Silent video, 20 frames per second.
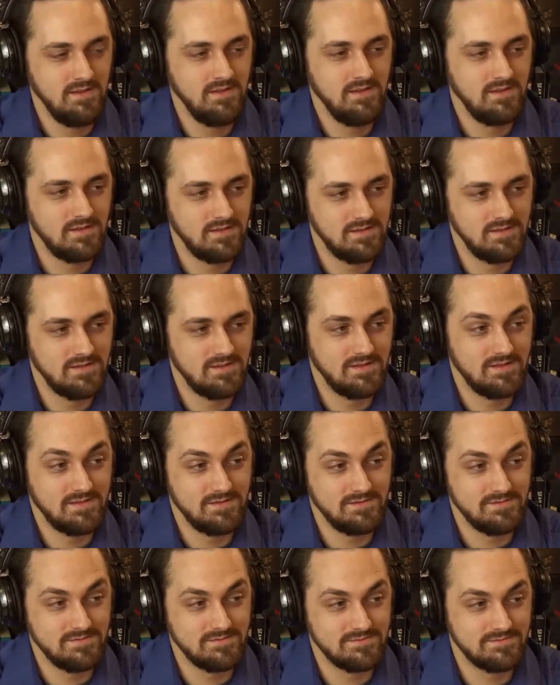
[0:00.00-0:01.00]

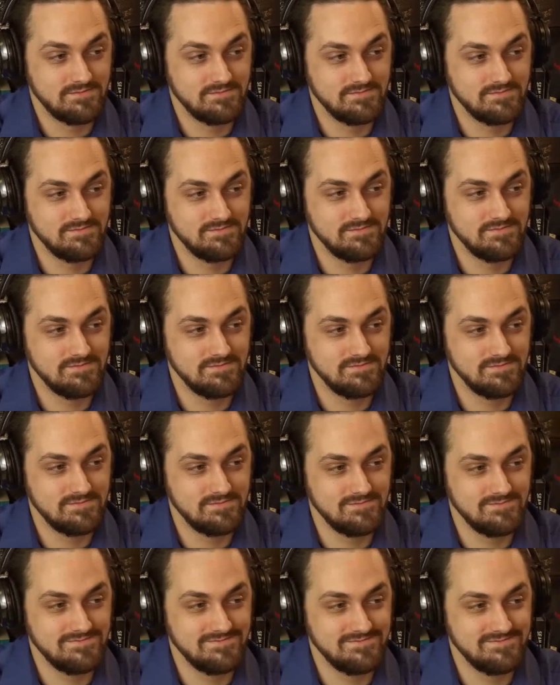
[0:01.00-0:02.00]

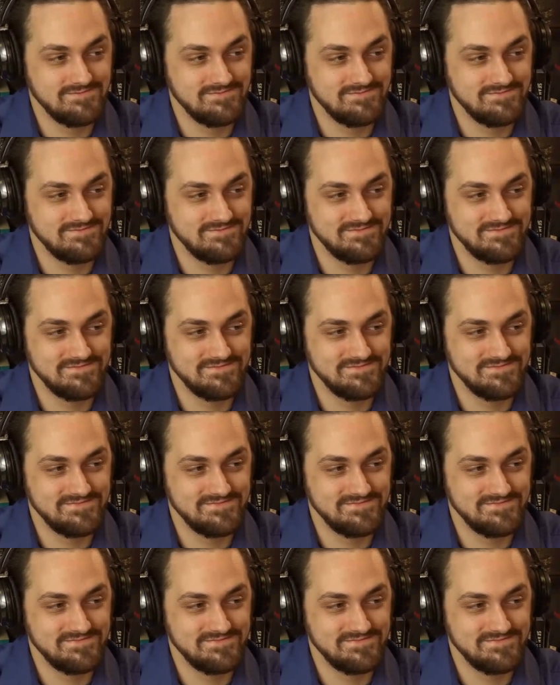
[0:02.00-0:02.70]
This person isn't speaking.